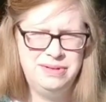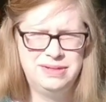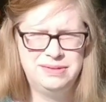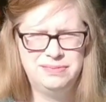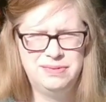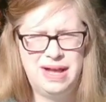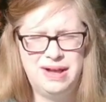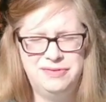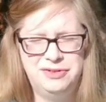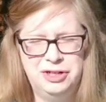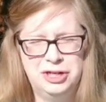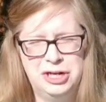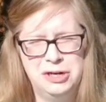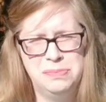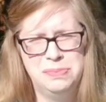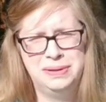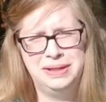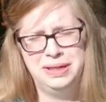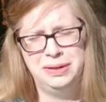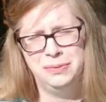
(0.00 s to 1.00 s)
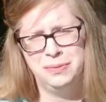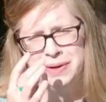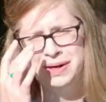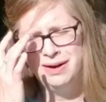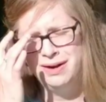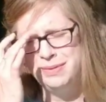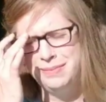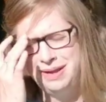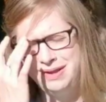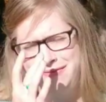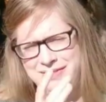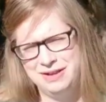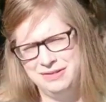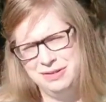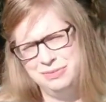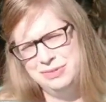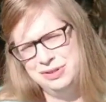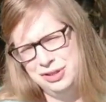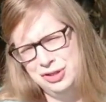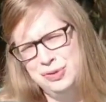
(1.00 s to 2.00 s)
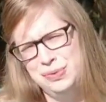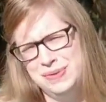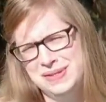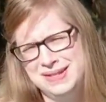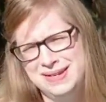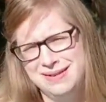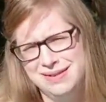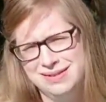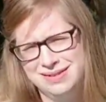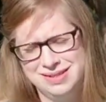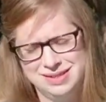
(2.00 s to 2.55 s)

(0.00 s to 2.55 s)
was, after completing one arm, I found it was too snug.